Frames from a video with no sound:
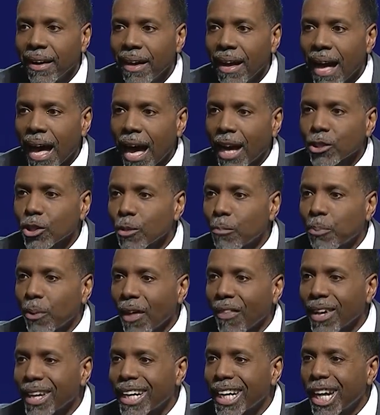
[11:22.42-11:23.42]
How's your
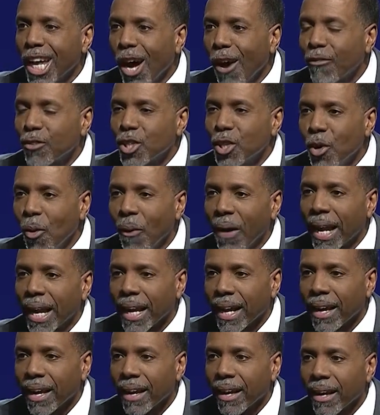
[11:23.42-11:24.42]
brotherly love
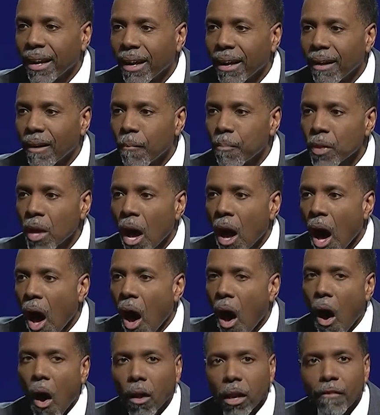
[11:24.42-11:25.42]
doing?
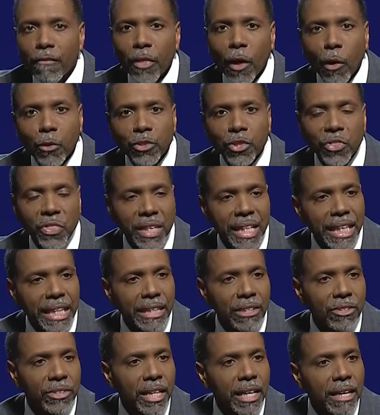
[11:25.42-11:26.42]
All of those
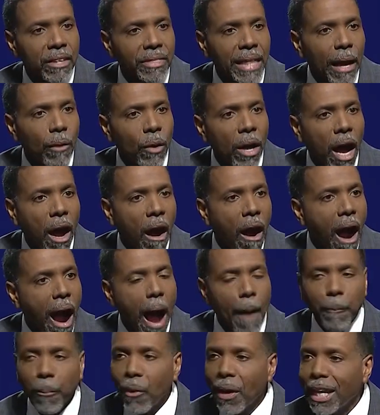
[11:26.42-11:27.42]
things that are
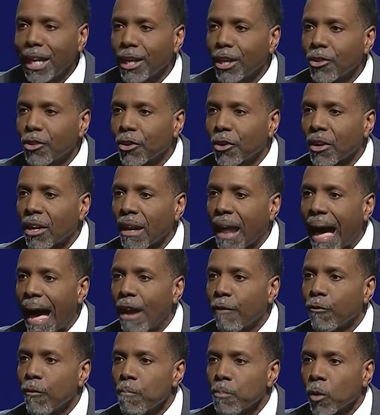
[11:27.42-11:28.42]
operating in your
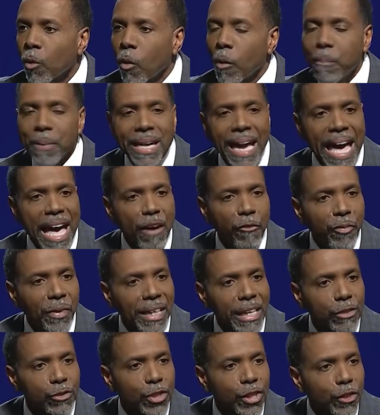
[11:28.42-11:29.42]
life will be
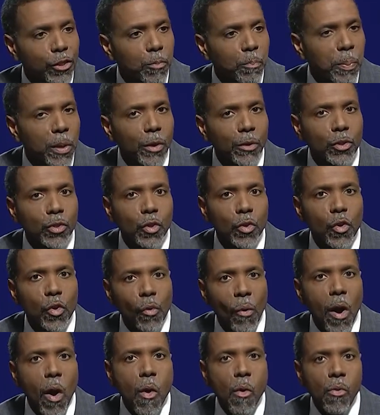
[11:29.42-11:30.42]
evidence of spiritual
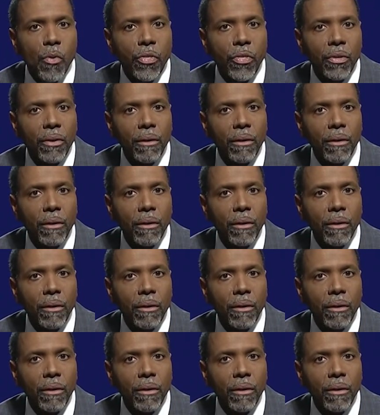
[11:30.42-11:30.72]
growth.